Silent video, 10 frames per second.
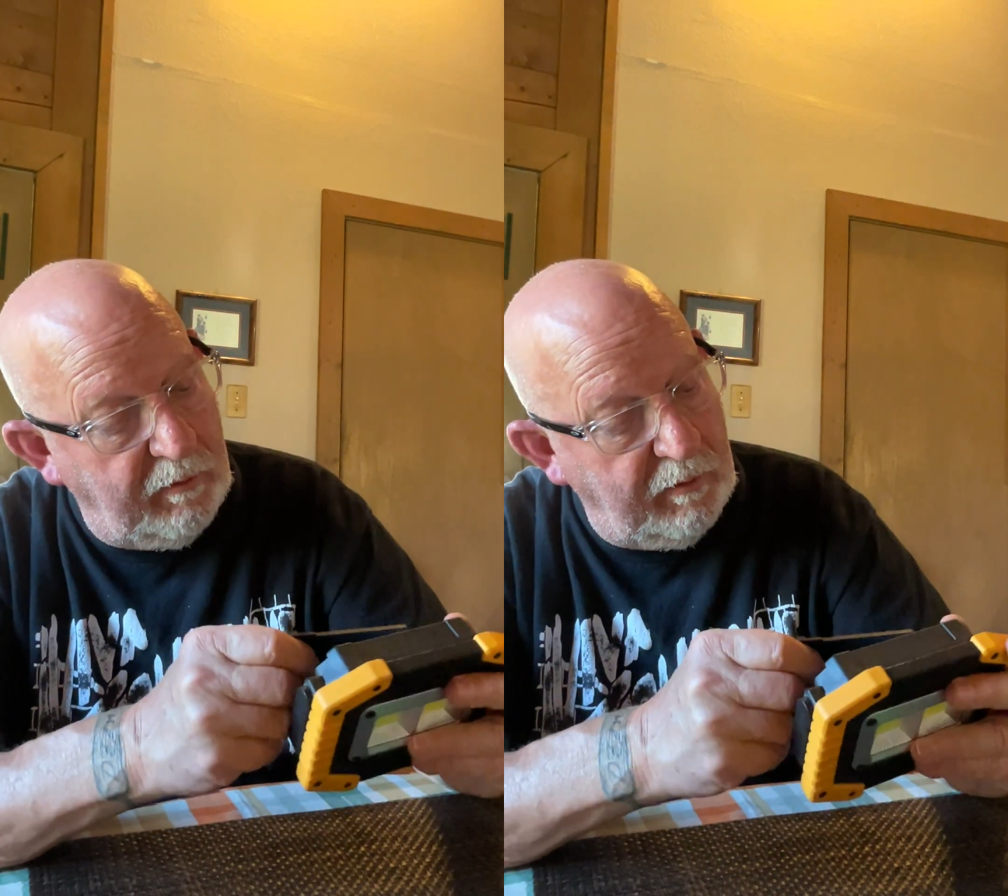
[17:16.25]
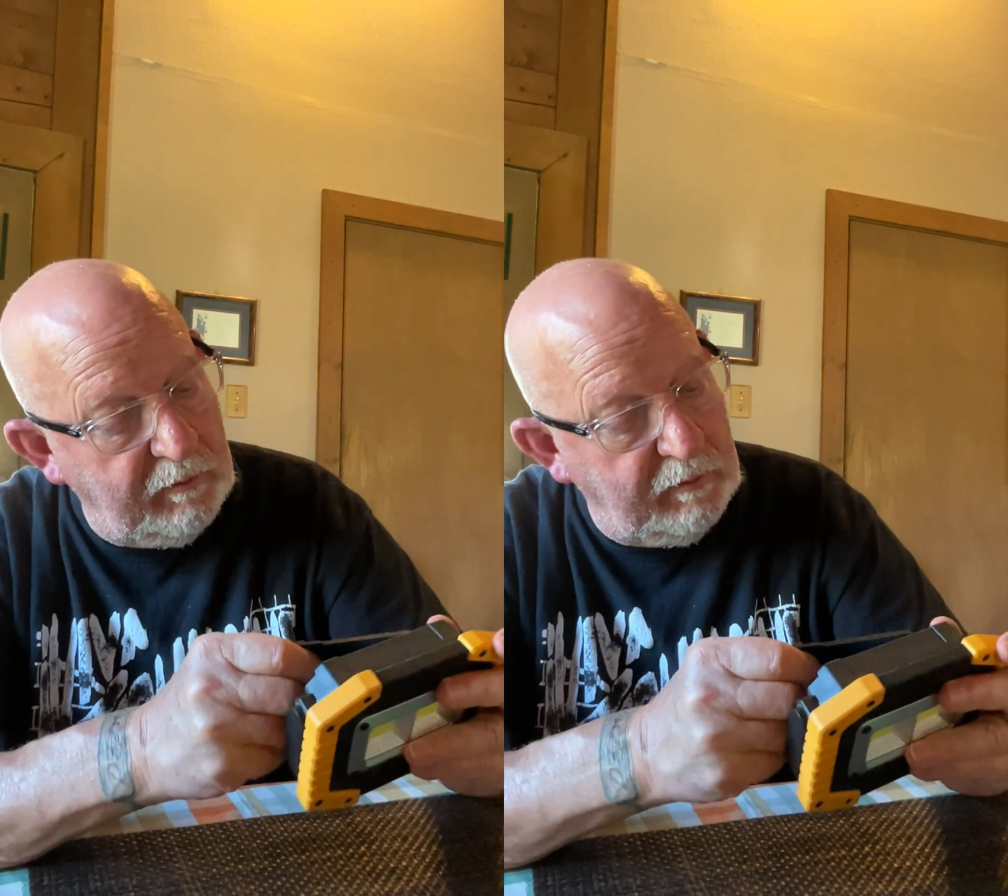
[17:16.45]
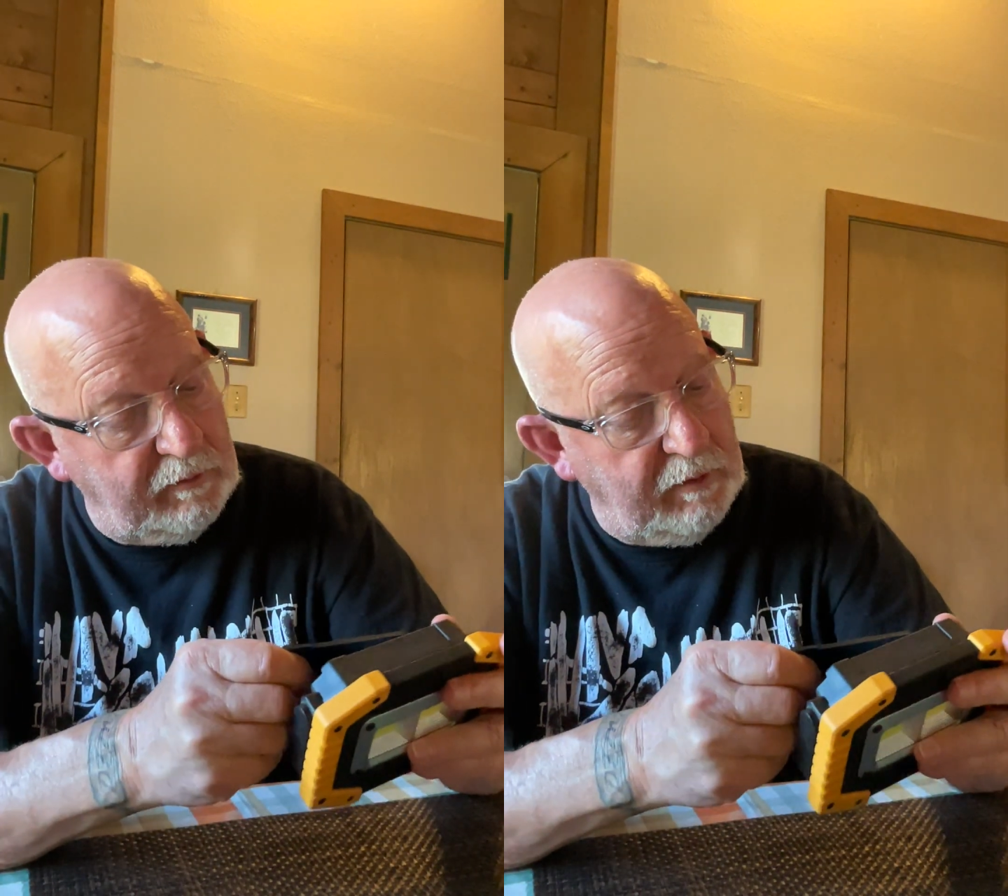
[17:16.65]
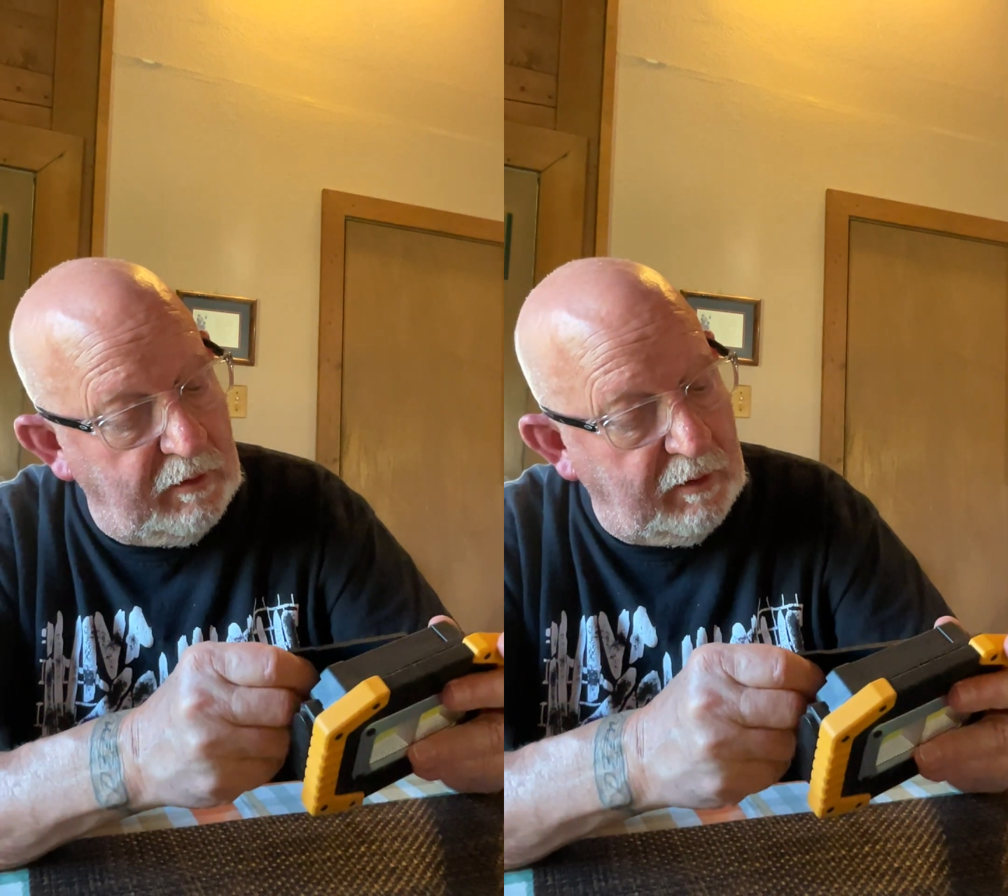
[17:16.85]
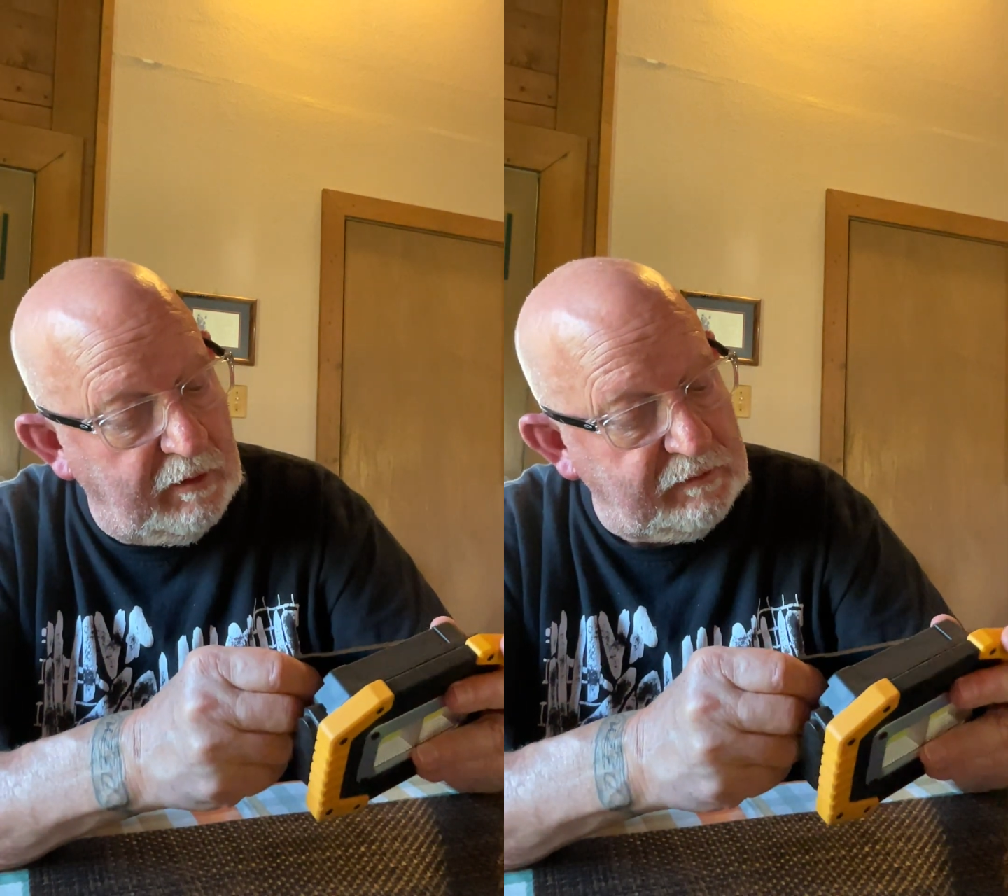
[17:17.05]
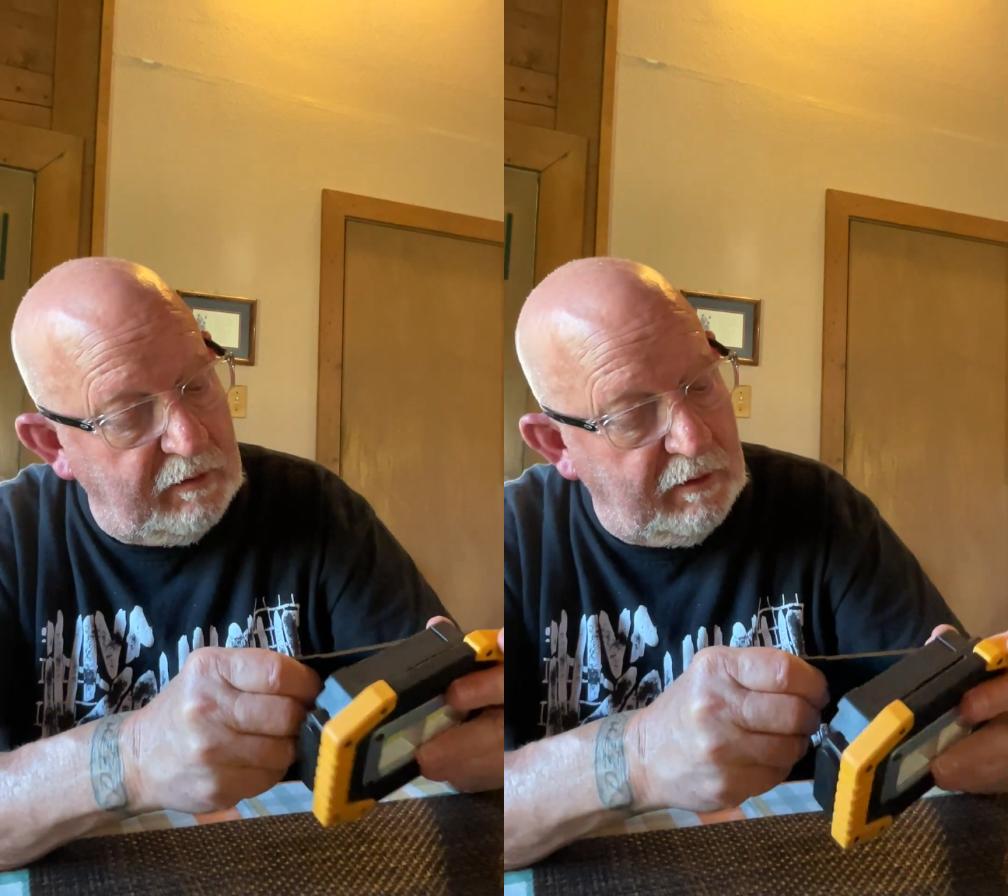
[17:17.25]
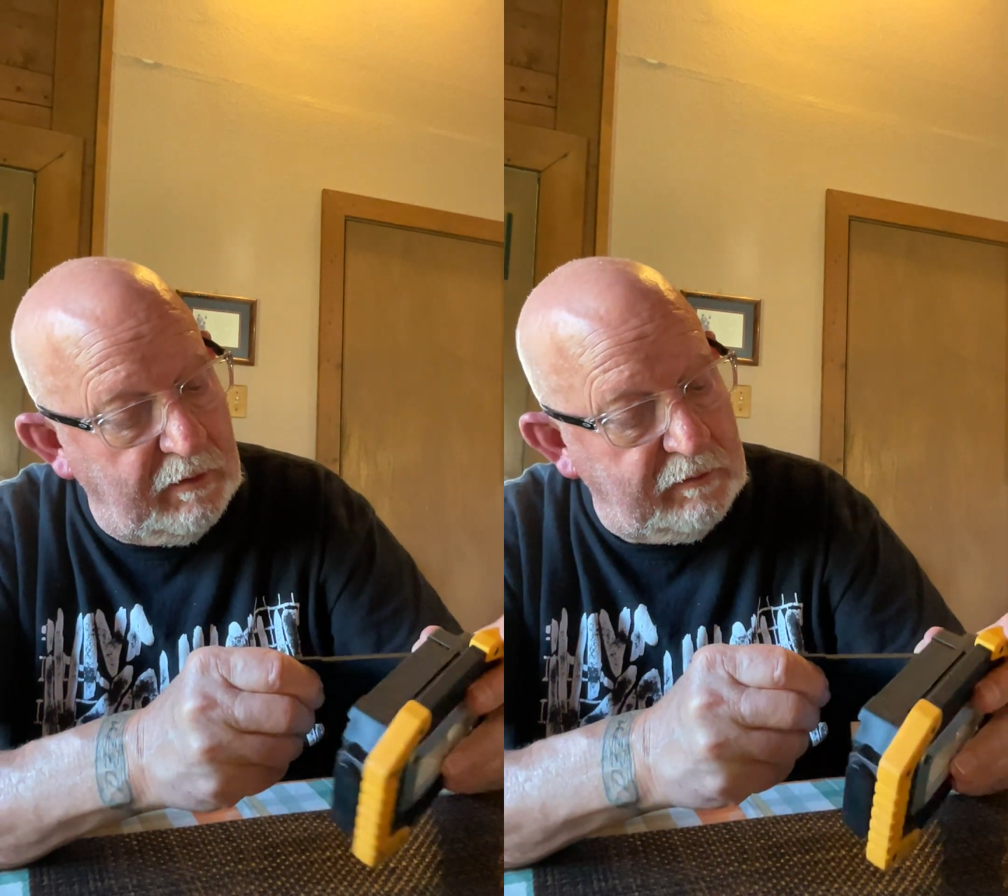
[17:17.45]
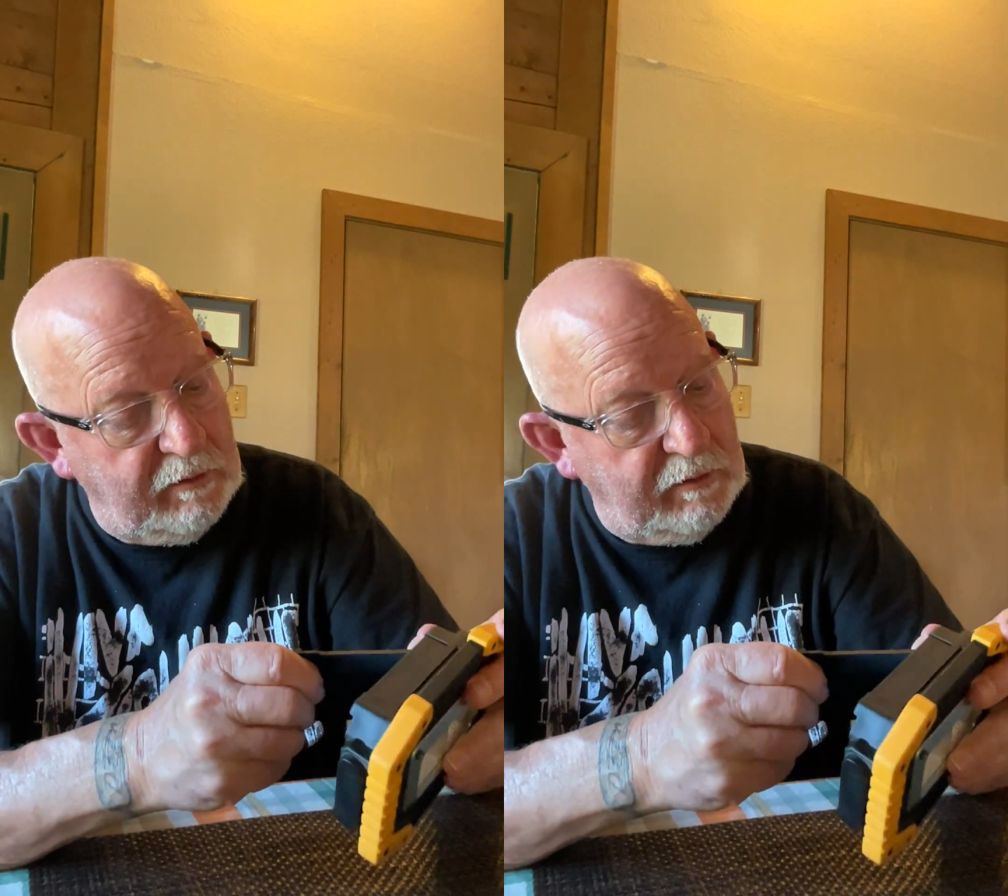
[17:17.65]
a little deal like this.